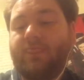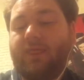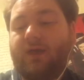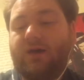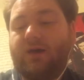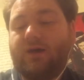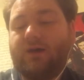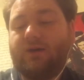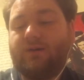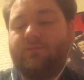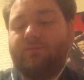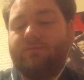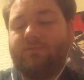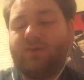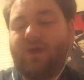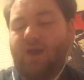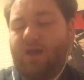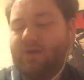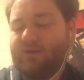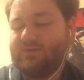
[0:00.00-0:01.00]
But
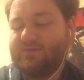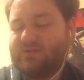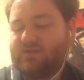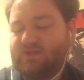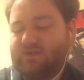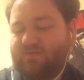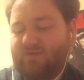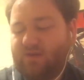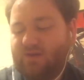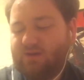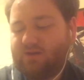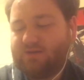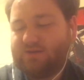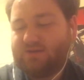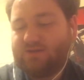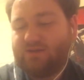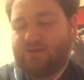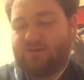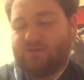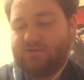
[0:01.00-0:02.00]
yeah, it's just very nice
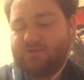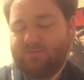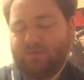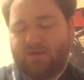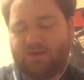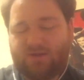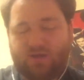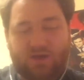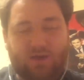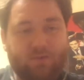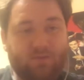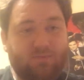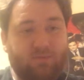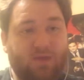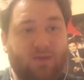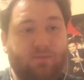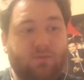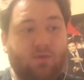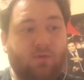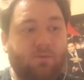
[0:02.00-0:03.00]
to spend time with
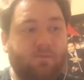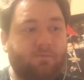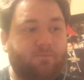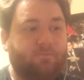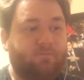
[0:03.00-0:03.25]
people.